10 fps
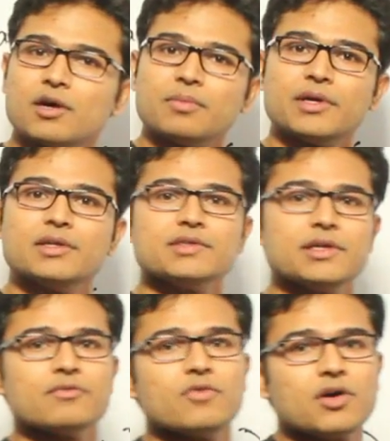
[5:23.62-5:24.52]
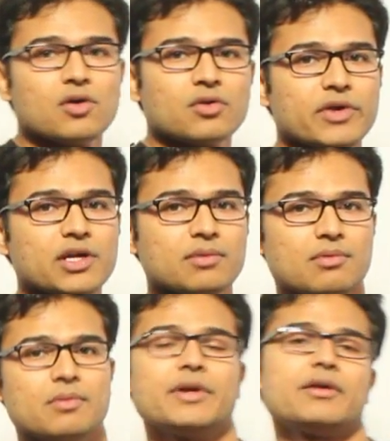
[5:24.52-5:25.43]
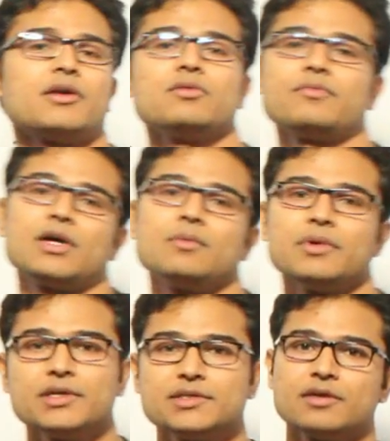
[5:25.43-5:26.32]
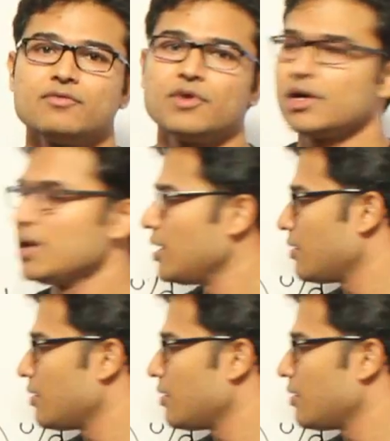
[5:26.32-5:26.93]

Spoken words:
complete the same work, 20 people may try to complete the same work,